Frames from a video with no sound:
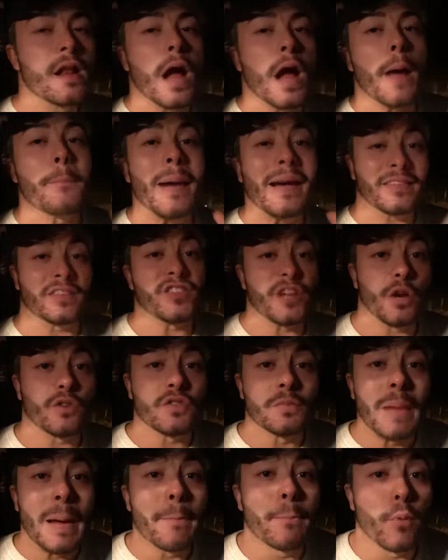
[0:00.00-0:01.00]
A massive shout out
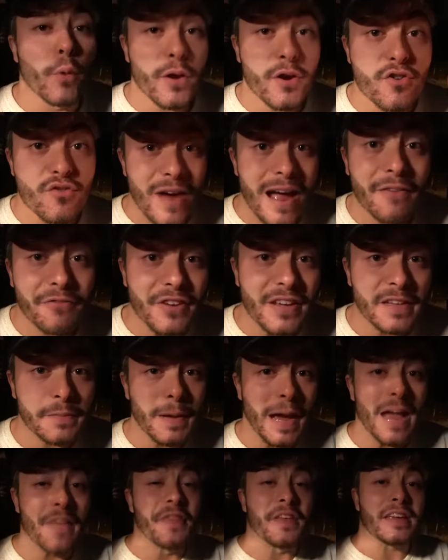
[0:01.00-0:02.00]
to my boy GraphNix
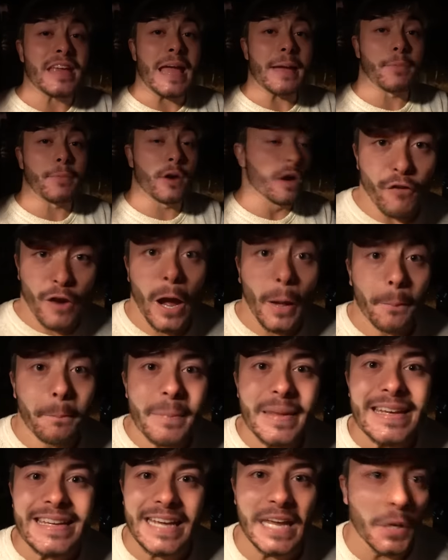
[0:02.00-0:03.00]
behind the camera for helping
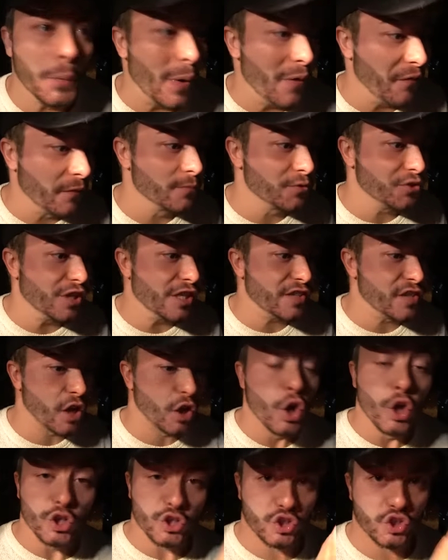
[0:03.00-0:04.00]
me get away from
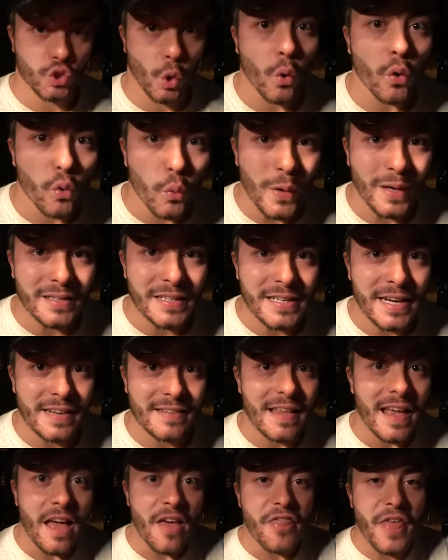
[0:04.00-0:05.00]
Jigsaw so quickly,
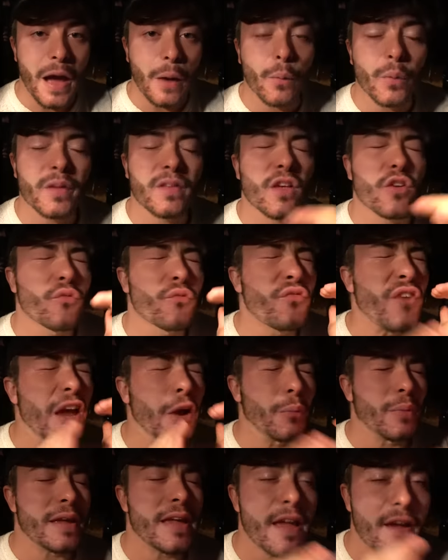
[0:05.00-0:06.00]
guys. That was
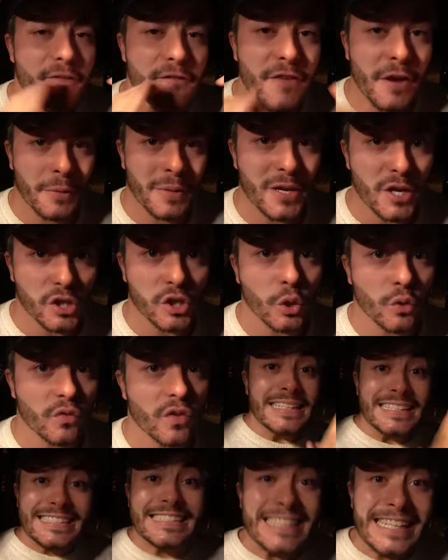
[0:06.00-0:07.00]
very, very close.
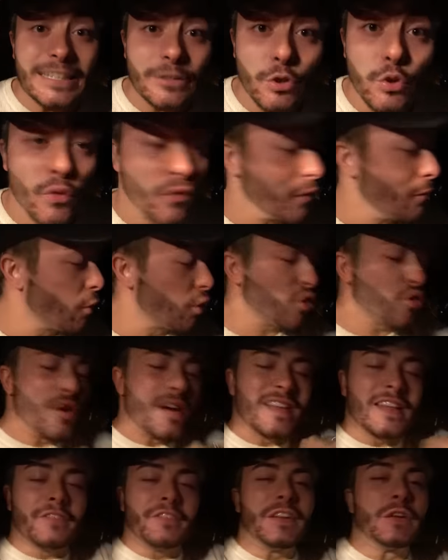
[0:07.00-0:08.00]
Stay tuned for more
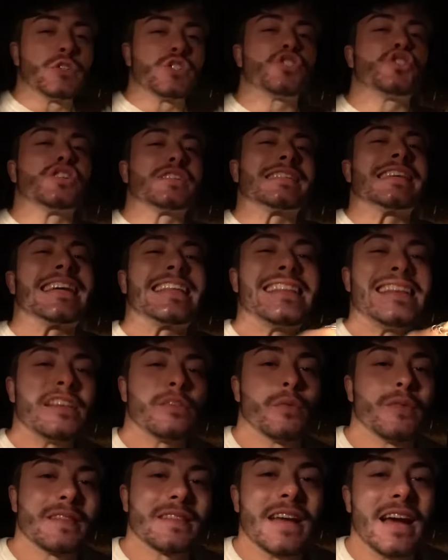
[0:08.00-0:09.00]
crazy videos just like these
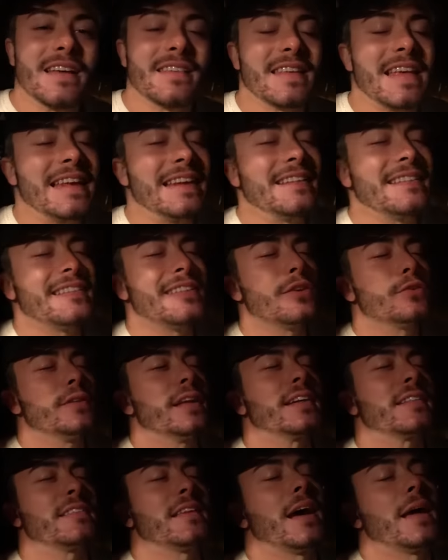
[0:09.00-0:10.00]
ones, guys. And until
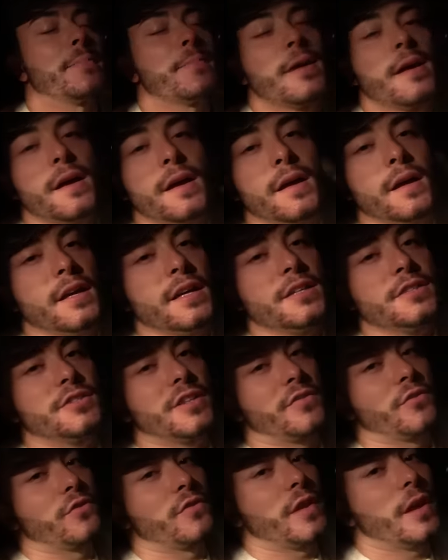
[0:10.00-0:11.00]
next time,
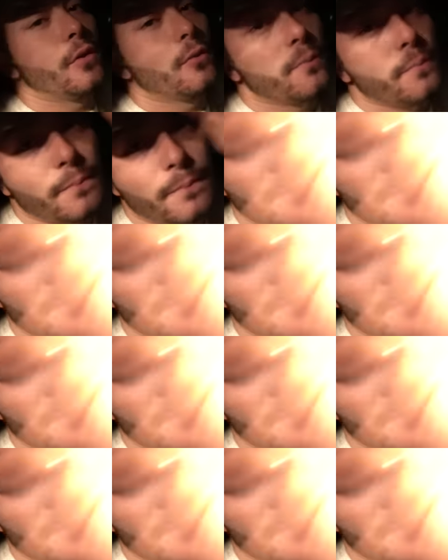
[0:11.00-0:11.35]
Jester's out.